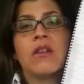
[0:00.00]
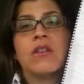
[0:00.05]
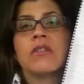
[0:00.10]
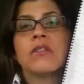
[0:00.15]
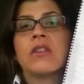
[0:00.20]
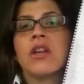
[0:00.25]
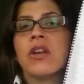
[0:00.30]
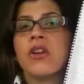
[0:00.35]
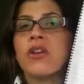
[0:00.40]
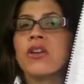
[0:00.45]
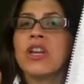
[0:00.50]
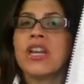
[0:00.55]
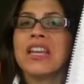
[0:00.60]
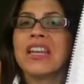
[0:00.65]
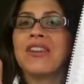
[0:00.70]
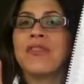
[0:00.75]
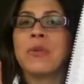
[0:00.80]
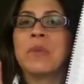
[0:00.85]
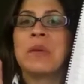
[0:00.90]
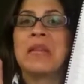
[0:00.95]
So you're going to
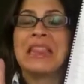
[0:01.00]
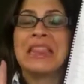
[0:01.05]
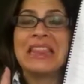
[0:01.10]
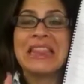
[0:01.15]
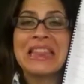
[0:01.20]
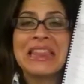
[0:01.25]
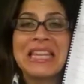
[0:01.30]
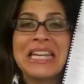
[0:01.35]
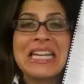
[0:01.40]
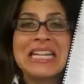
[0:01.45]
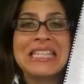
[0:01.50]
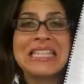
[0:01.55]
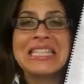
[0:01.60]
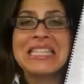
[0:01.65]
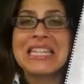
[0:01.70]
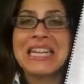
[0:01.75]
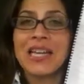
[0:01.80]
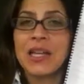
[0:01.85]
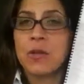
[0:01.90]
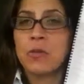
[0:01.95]
give them at least
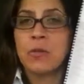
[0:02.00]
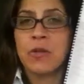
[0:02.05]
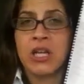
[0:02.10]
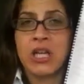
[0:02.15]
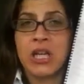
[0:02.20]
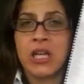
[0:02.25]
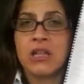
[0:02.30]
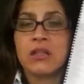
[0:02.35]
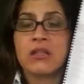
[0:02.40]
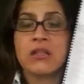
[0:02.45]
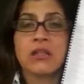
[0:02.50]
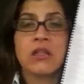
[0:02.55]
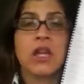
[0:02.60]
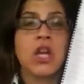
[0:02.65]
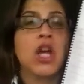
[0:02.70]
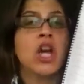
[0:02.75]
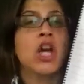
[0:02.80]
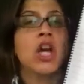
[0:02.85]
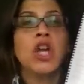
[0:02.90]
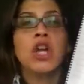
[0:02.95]
10 minutes.
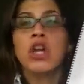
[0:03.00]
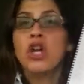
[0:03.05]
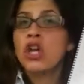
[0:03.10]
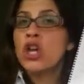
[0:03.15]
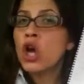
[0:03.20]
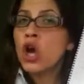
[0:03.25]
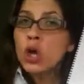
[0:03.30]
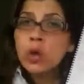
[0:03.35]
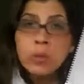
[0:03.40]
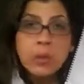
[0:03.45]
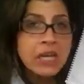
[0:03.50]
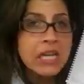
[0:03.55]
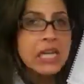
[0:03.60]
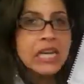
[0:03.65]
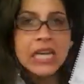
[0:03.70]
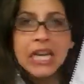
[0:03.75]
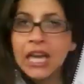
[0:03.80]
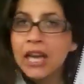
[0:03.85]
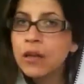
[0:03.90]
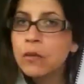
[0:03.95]
Nobody
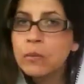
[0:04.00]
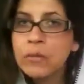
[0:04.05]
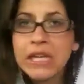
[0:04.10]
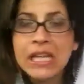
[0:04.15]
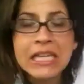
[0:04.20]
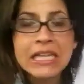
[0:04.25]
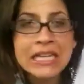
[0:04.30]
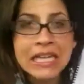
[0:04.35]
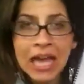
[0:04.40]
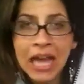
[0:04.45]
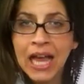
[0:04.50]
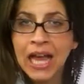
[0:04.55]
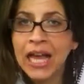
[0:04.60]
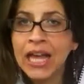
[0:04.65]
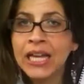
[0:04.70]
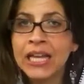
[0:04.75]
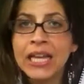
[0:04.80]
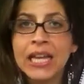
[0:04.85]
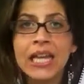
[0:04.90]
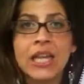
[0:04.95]
can be
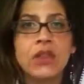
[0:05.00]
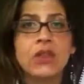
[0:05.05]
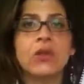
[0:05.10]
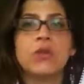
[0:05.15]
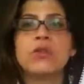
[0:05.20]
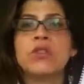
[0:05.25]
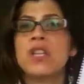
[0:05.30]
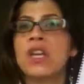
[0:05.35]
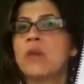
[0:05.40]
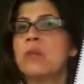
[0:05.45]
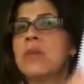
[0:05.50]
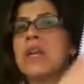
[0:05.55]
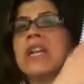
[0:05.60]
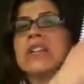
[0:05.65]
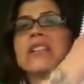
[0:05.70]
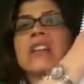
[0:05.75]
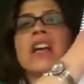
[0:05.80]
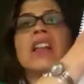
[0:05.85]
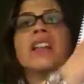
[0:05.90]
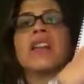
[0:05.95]
done in those 10
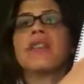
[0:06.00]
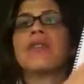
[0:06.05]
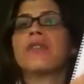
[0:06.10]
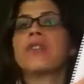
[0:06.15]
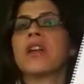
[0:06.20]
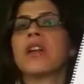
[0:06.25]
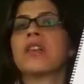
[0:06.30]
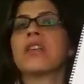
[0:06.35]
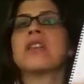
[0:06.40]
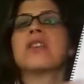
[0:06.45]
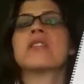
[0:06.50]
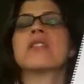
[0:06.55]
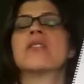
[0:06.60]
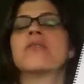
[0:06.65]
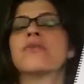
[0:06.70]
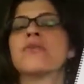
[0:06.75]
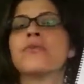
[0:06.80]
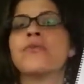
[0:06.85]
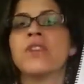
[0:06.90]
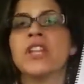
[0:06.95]
minutes unless
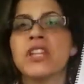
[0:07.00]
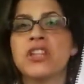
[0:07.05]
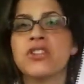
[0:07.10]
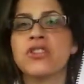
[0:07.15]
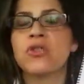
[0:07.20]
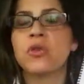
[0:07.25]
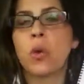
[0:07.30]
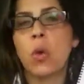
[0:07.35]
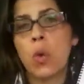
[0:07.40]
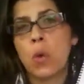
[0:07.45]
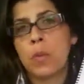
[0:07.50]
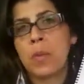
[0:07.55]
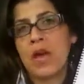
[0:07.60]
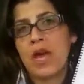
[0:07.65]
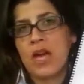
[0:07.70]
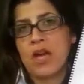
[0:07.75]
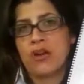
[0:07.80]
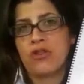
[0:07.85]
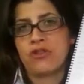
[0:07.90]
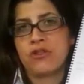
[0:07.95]
they've finished the whole
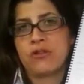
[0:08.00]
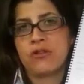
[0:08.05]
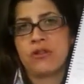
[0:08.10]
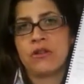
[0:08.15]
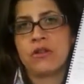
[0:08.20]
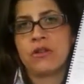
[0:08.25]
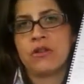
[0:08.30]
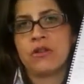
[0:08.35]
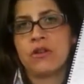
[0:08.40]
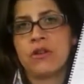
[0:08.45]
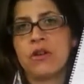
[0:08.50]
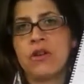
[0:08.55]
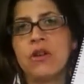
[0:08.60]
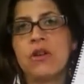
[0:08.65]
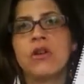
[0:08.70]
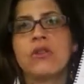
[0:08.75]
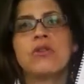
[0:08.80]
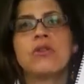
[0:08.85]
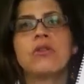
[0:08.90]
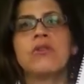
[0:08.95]
page.
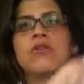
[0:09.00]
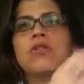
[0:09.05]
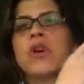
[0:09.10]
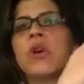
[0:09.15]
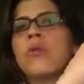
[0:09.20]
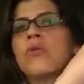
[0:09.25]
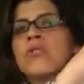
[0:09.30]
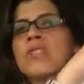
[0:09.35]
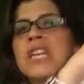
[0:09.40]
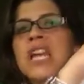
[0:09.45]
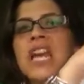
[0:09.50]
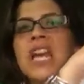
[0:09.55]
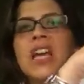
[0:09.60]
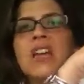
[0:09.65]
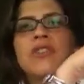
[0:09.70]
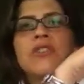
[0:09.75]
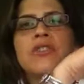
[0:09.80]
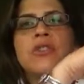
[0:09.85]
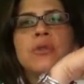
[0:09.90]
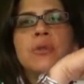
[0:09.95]
So don't
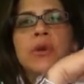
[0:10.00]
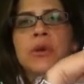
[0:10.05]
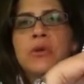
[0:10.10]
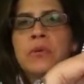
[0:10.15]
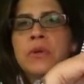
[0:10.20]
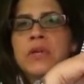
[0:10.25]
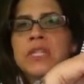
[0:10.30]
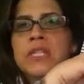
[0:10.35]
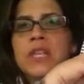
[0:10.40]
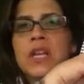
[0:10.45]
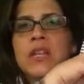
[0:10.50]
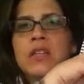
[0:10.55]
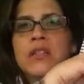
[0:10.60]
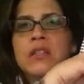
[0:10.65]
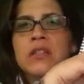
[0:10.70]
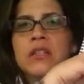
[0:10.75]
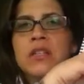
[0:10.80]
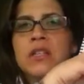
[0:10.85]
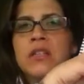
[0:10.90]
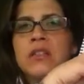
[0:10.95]
take 2 or 3
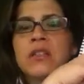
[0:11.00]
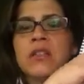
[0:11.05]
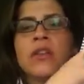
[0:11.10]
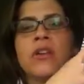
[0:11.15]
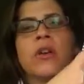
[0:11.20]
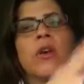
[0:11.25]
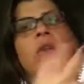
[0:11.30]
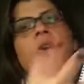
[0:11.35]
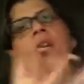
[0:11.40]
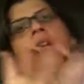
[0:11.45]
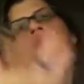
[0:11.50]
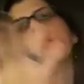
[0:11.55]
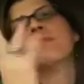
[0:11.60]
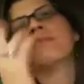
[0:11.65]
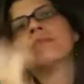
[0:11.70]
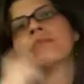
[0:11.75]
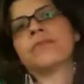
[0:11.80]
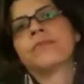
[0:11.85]
sentences and they go, oh,